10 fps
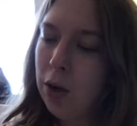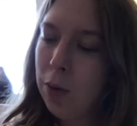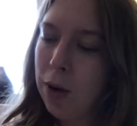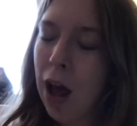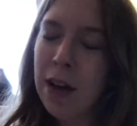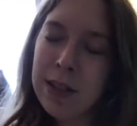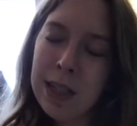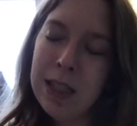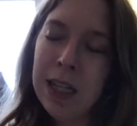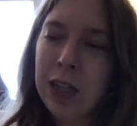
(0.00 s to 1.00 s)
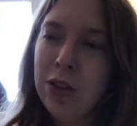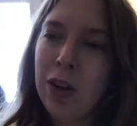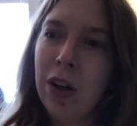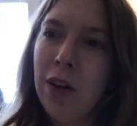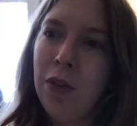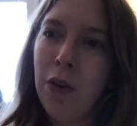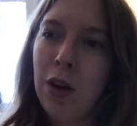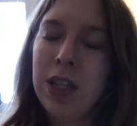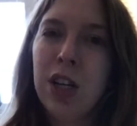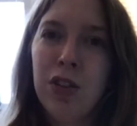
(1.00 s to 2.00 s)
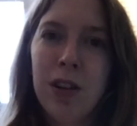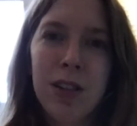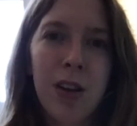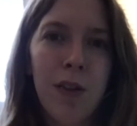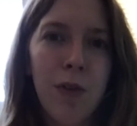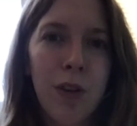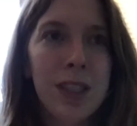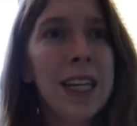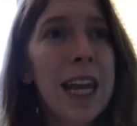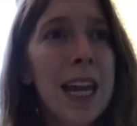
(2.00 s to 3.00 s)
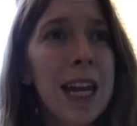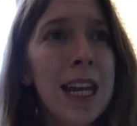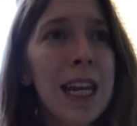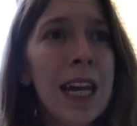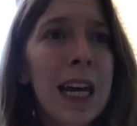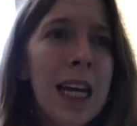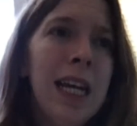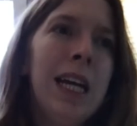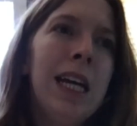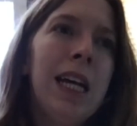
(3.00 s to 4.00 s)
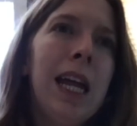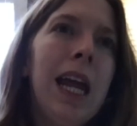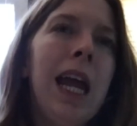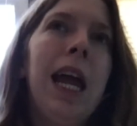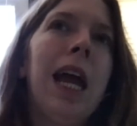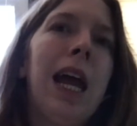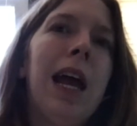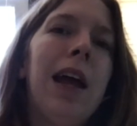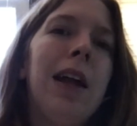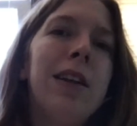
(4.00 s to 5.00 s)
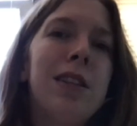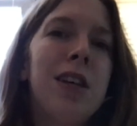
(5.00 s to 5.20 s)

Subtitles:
What else is tea tree good for? Tea tree is good for skin and